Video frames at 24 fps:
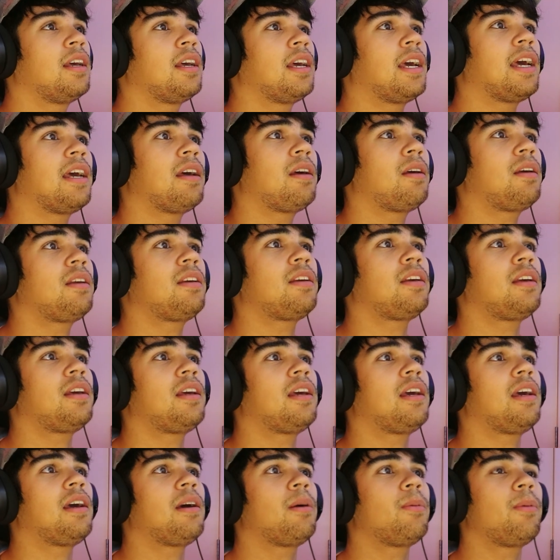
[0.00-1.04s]

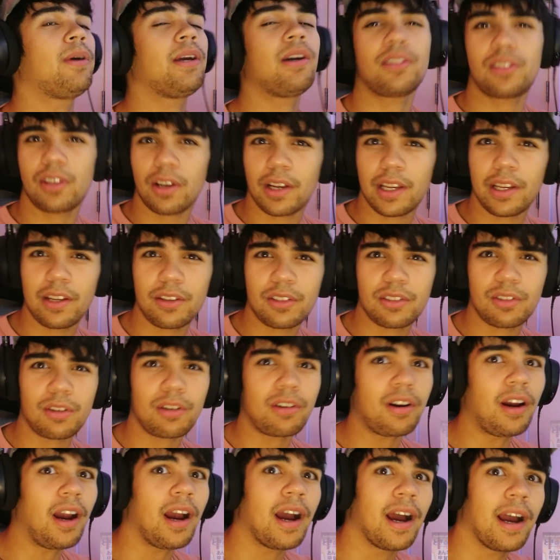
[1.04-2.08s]
And we got
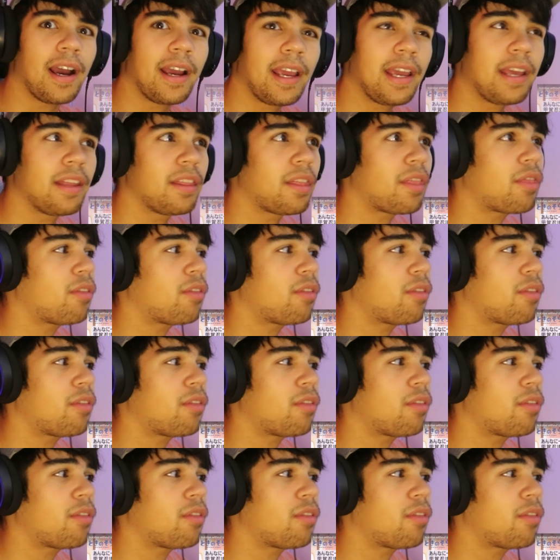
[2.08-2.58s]
Tokinosora in